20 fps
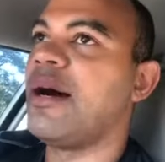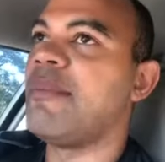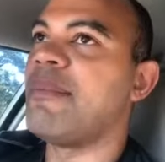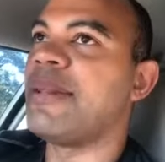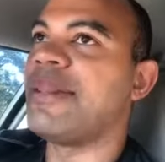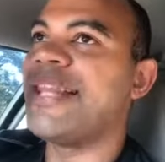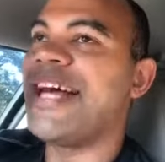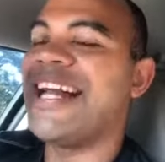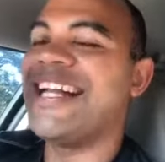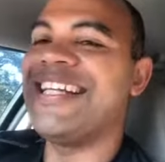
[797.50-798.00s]

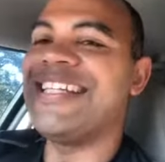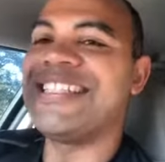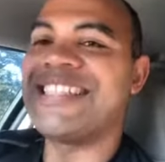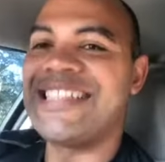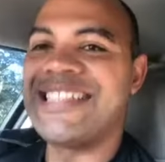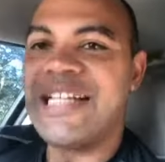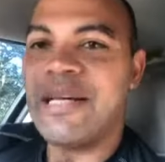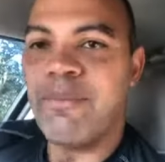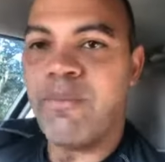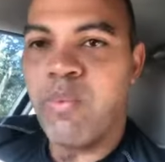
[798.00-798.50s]
that is
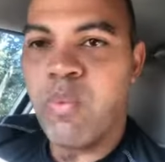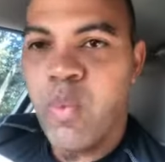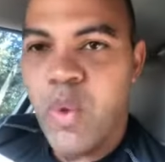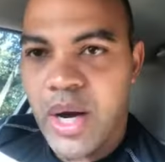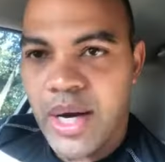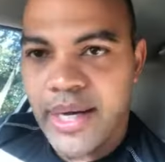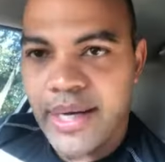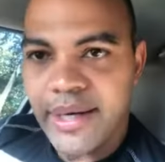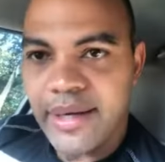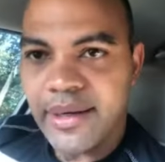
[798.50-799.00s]
step
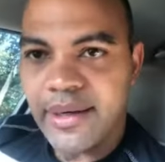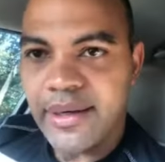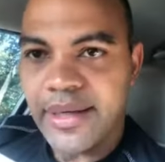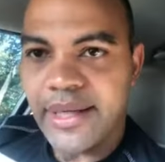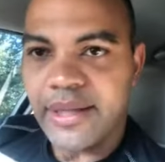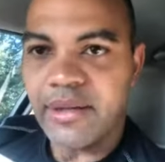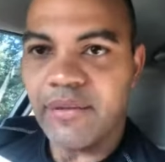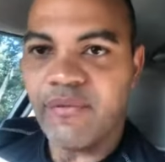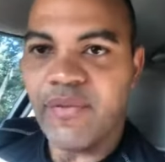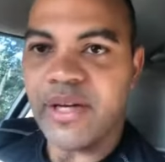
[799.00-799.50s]
1
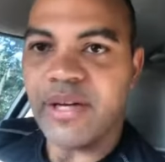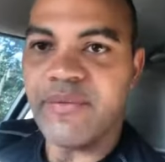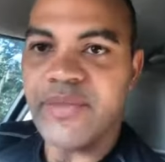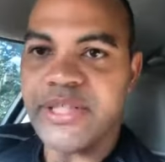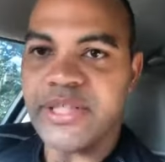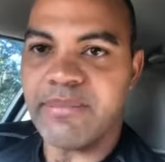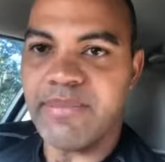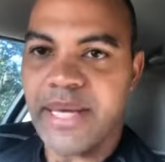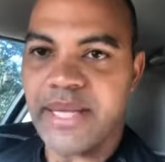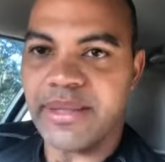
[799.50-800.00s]
in the funnel
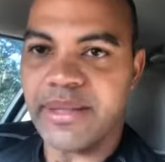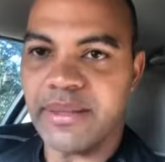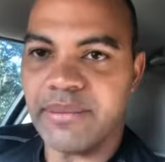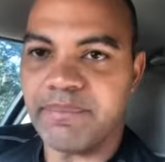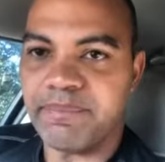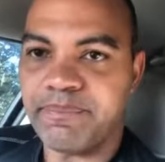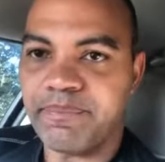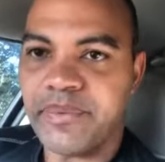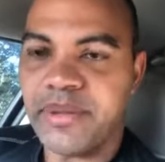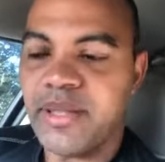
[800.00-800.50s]
vision method.
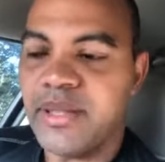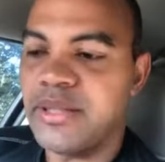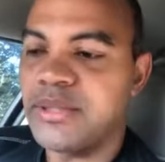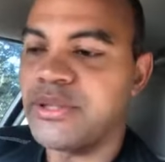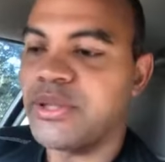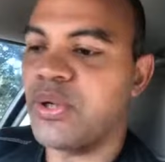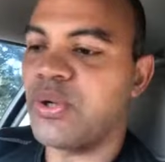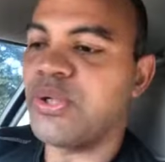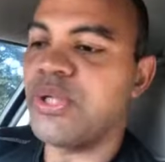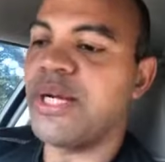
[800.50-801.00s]

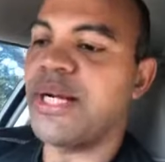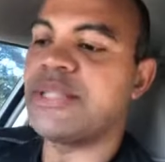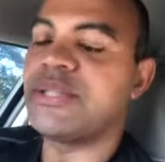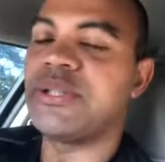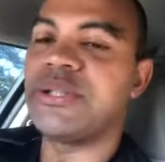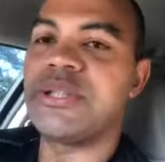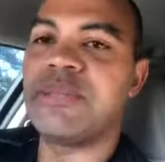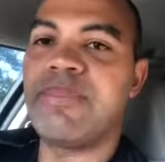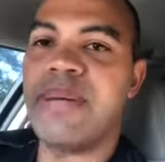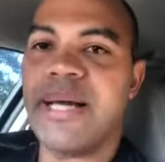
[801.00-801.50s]
So earlier I
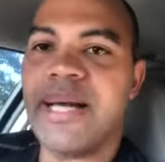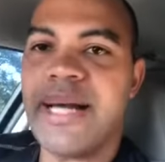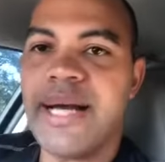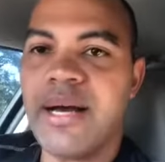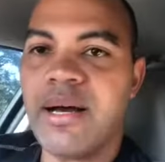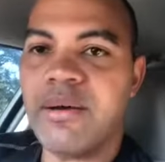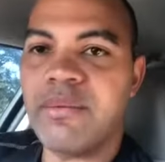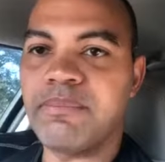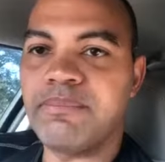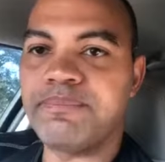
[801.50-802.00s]
told you about
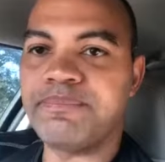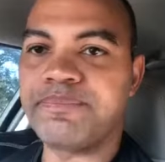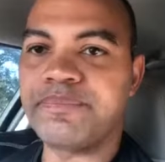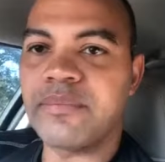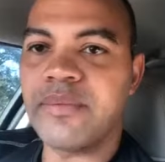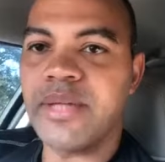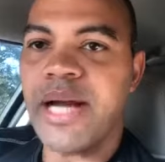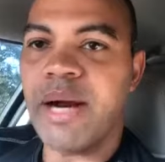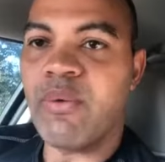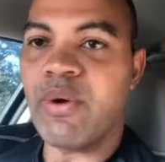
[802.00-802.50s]
how
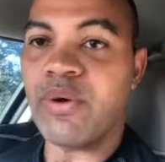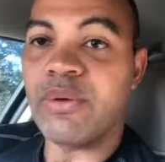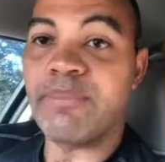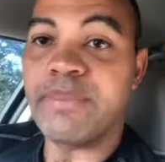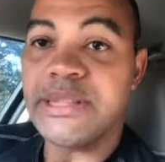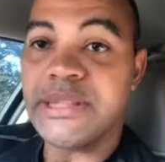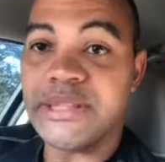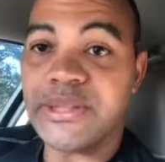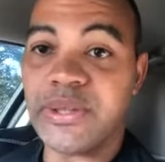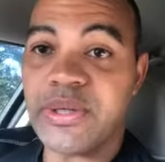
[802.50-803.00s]
I work with
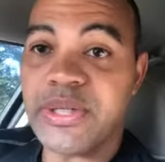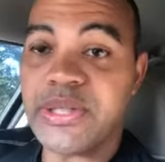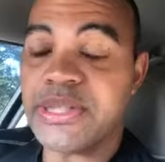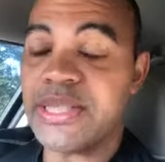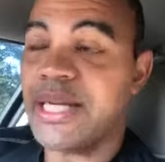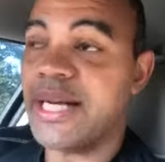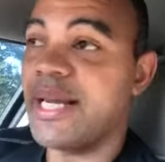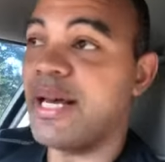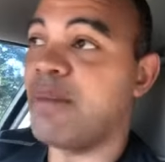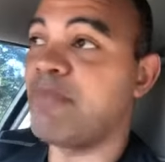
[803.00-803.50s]
business owners and
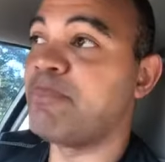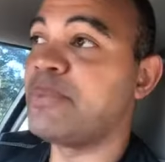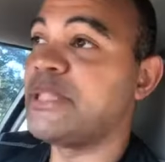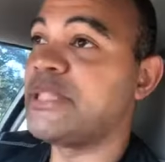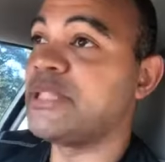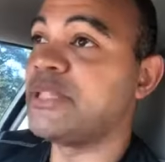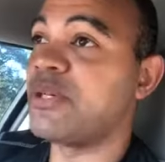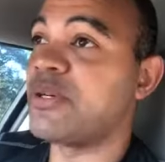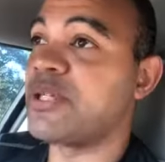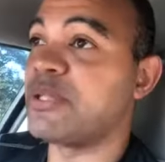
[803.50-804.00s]
I help
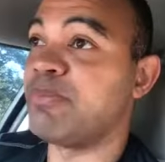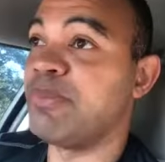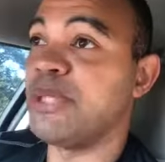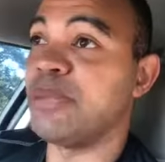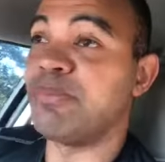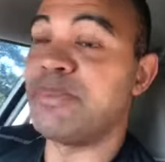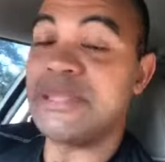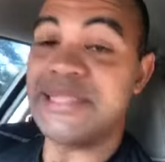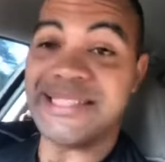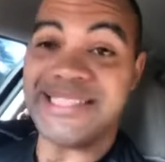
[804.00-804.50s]
business owners build
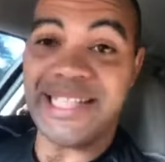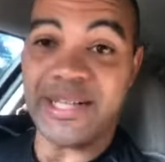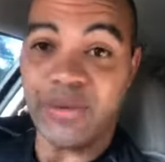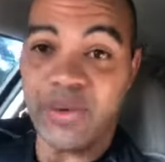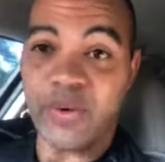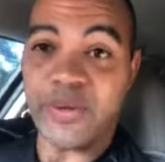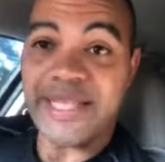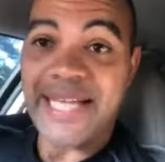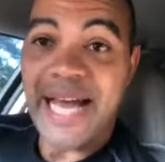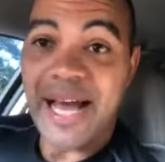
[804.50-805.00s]
businesses that grow
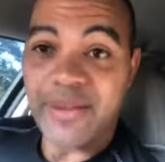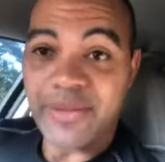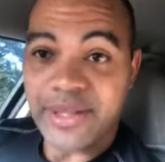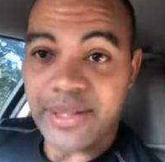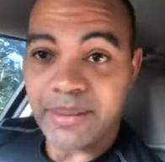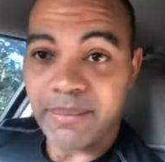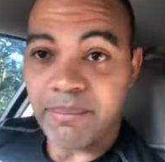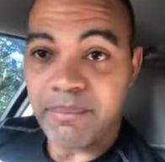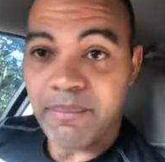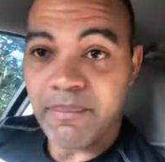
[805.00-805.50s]
without
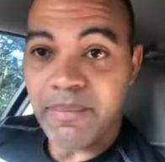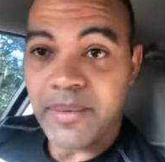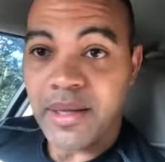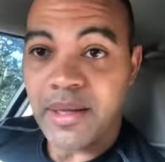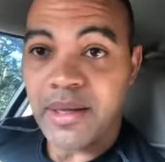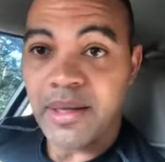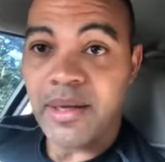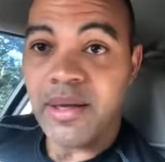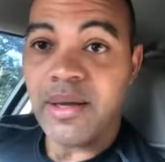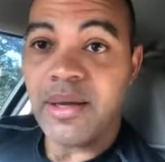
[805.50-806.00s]
them,
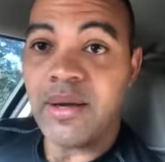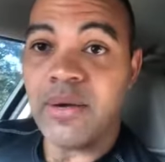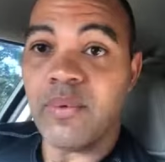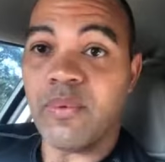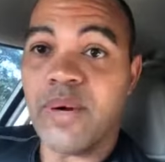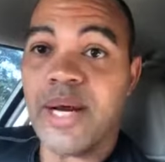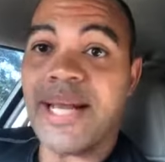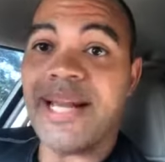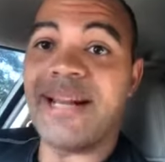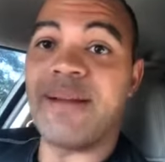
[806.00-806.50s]

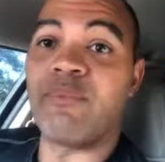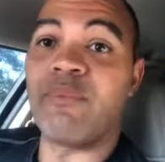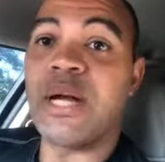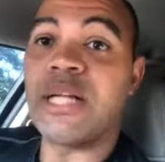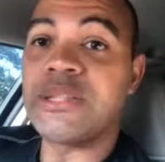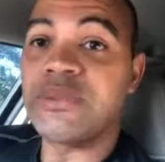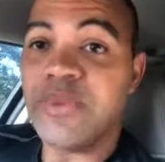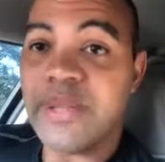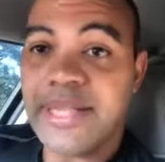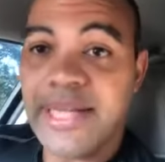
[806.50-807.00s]
right?
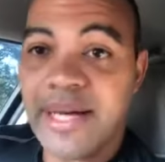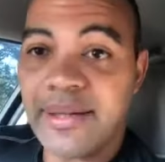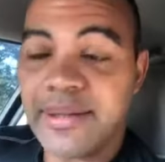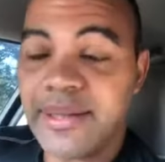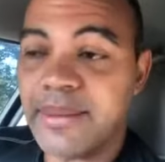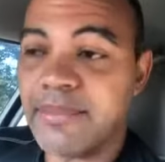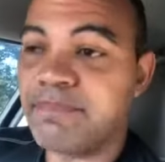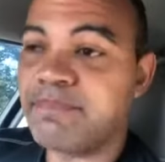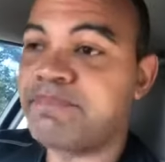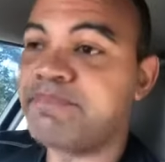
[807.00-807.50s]
Runs without
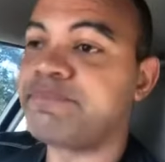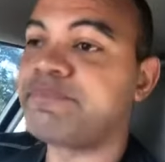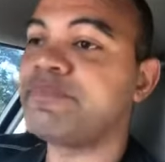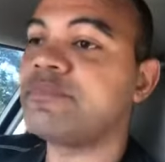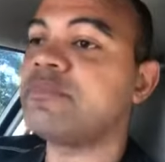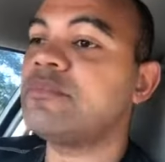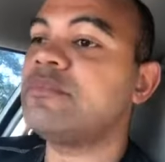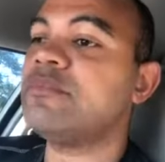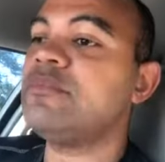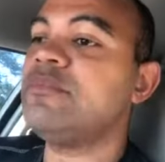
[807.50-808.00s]
them.
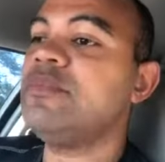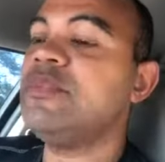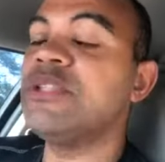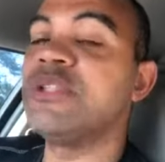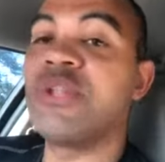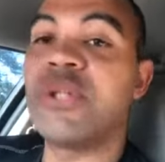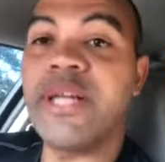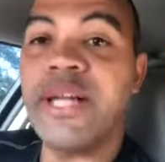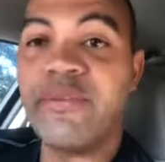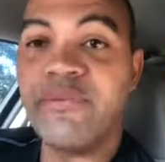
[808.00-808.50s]

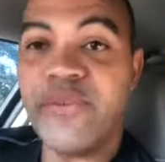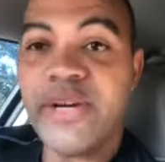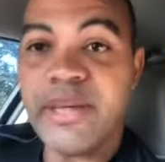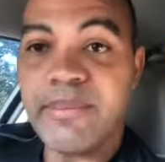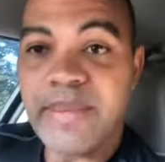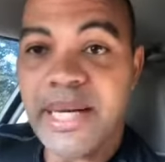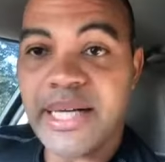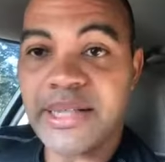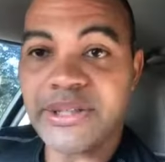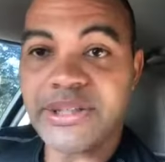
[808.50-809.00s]
So they have freedom,
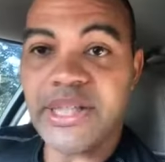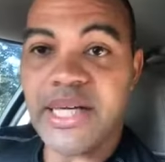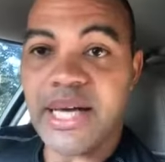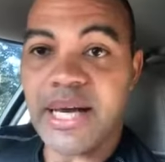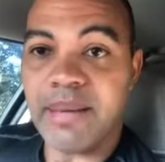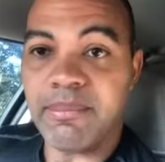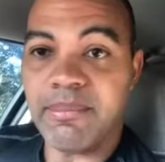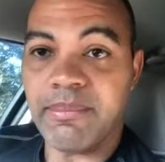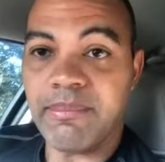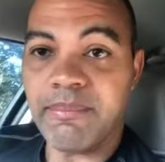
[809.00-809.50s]
not a job.